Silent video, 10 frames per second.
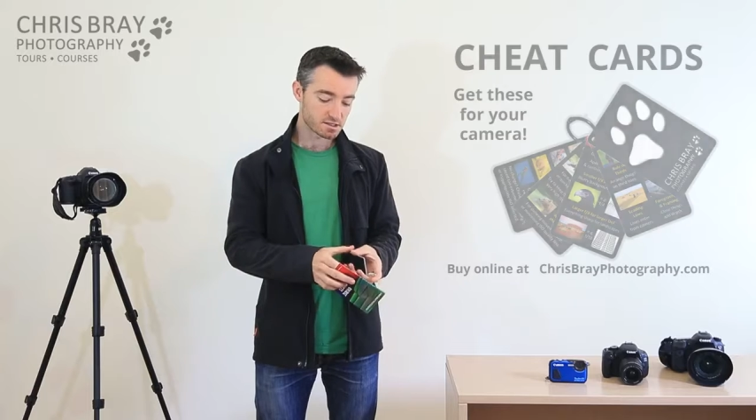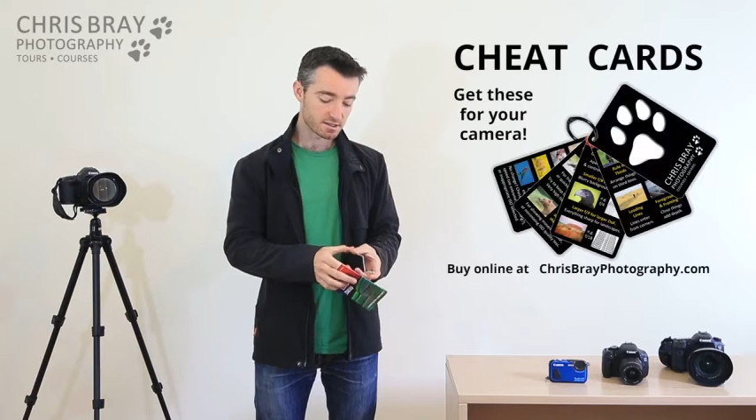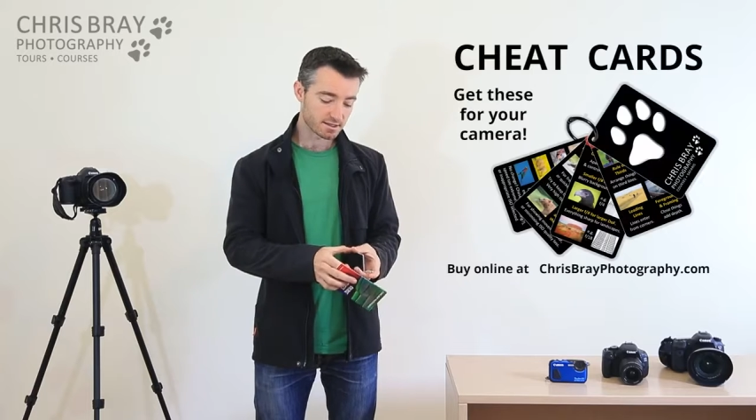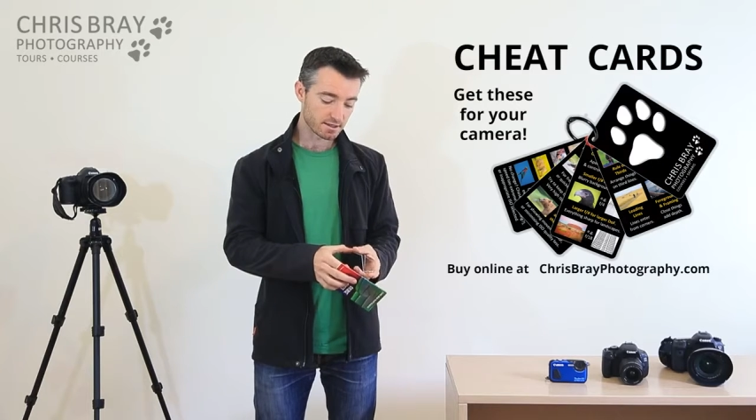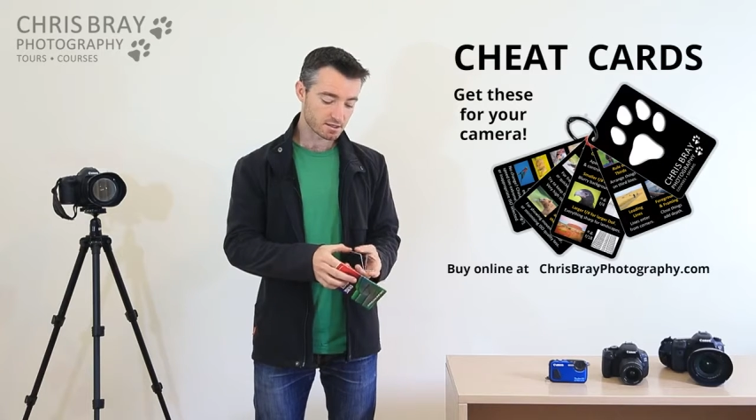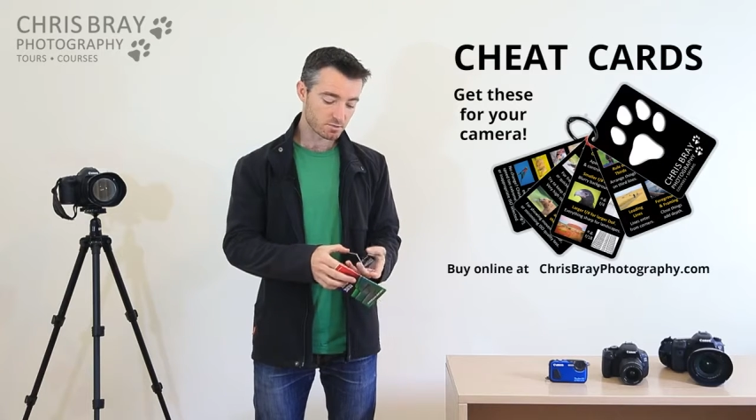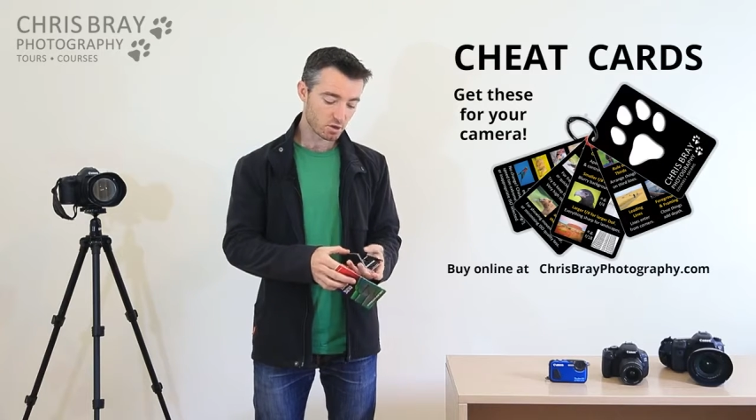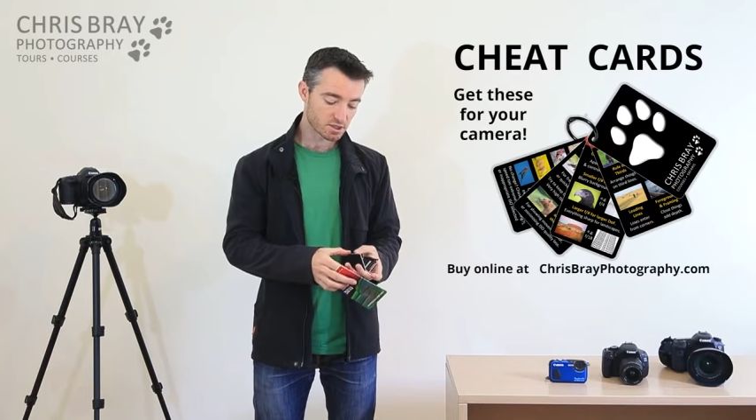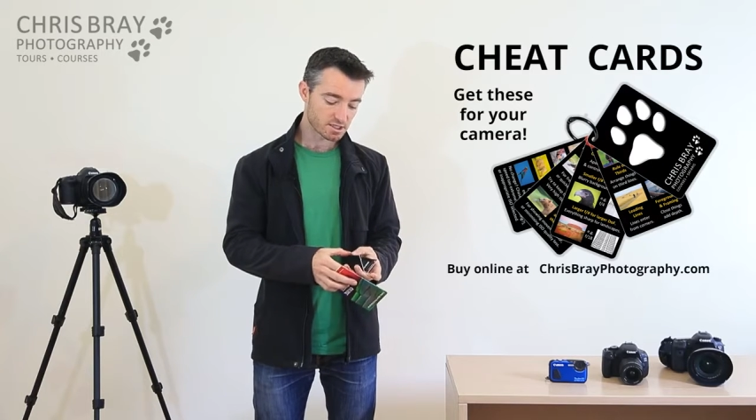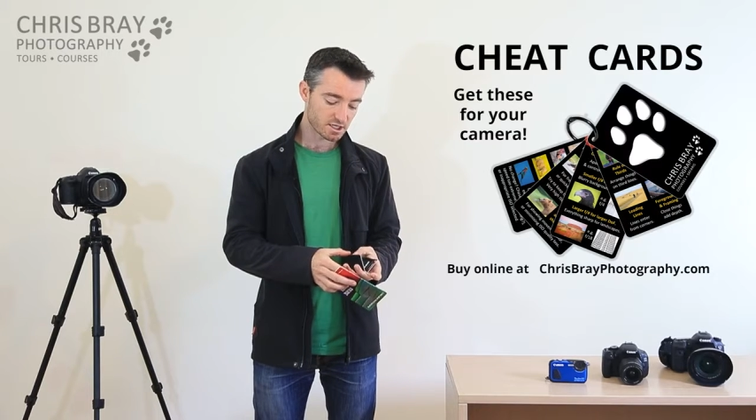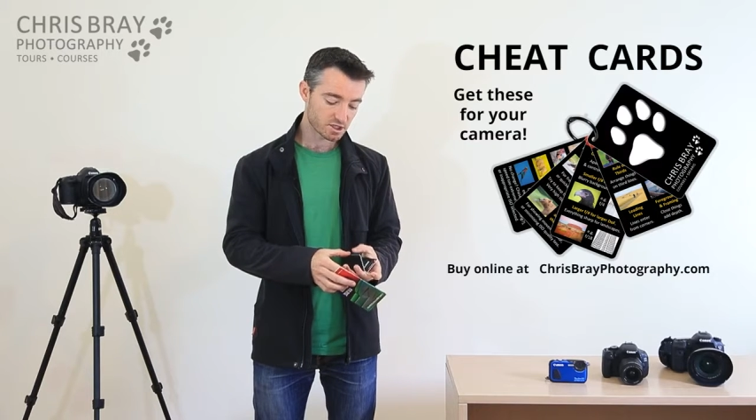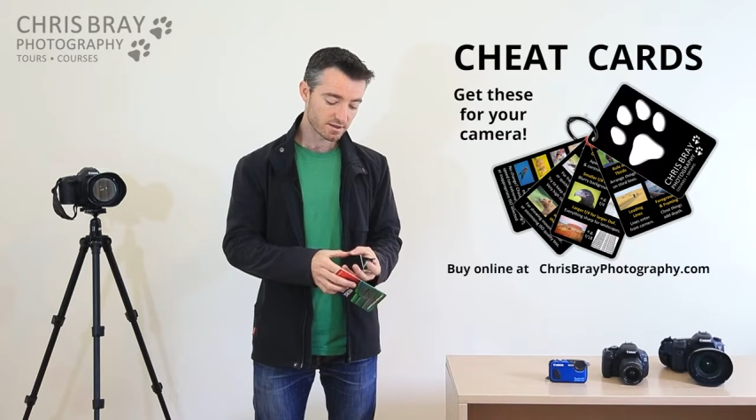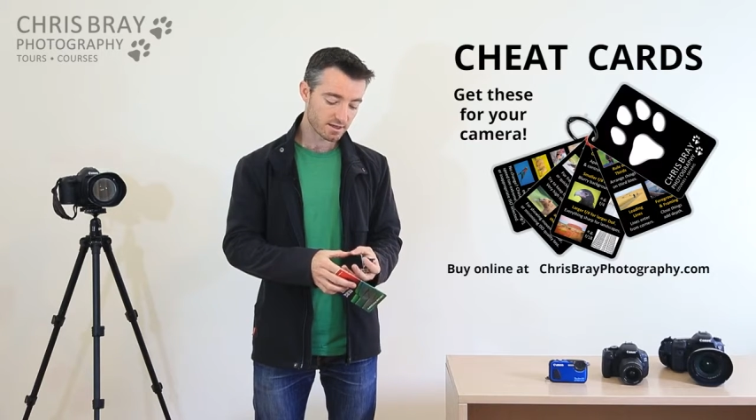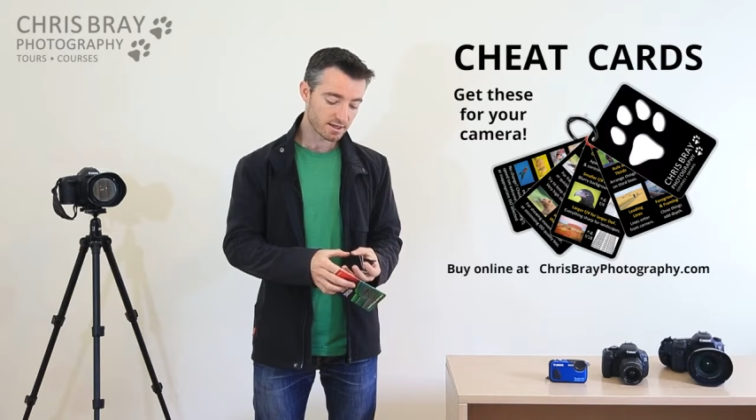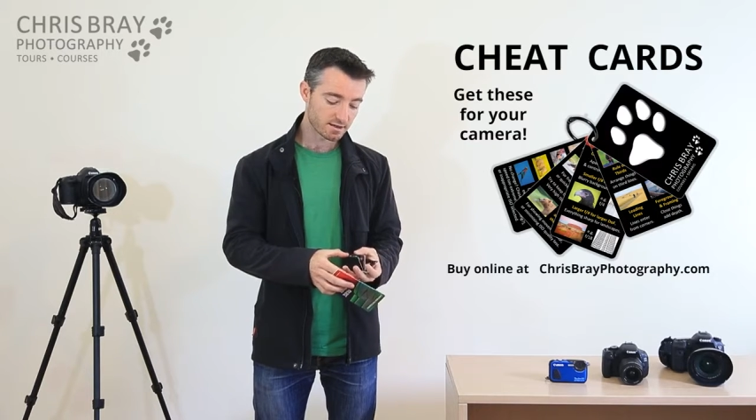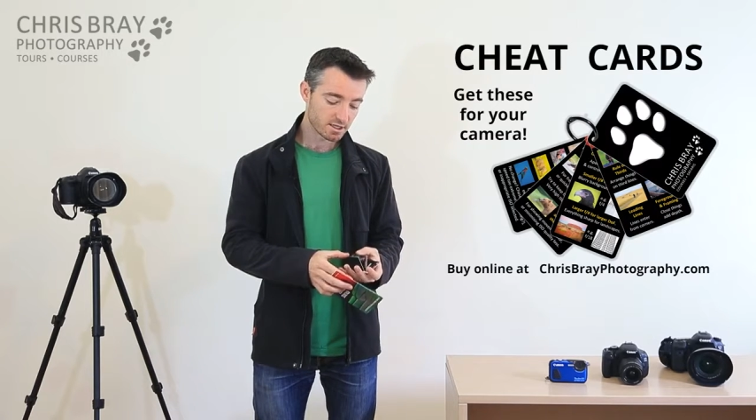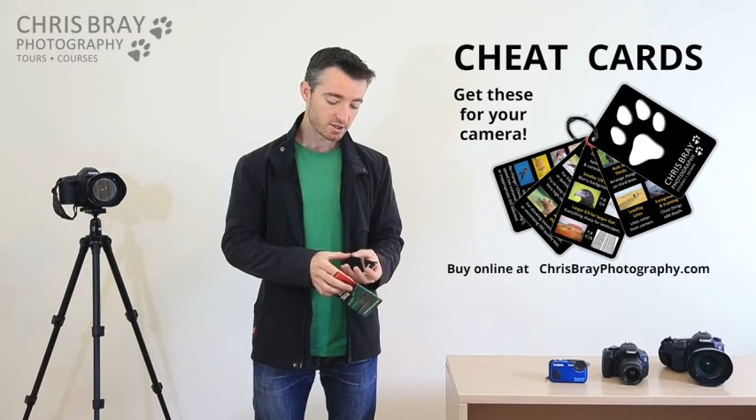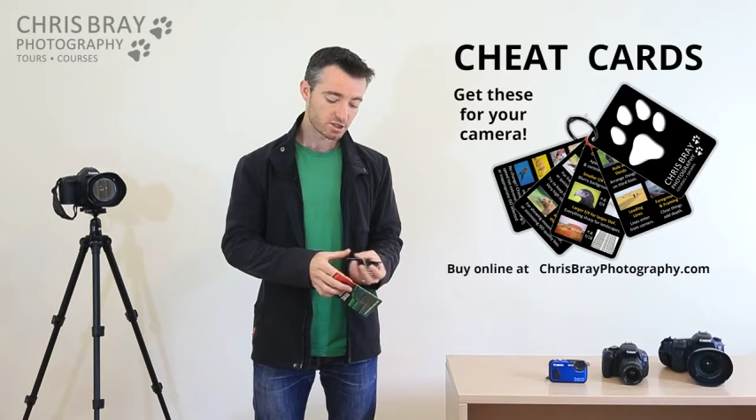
There's a little exposure section there.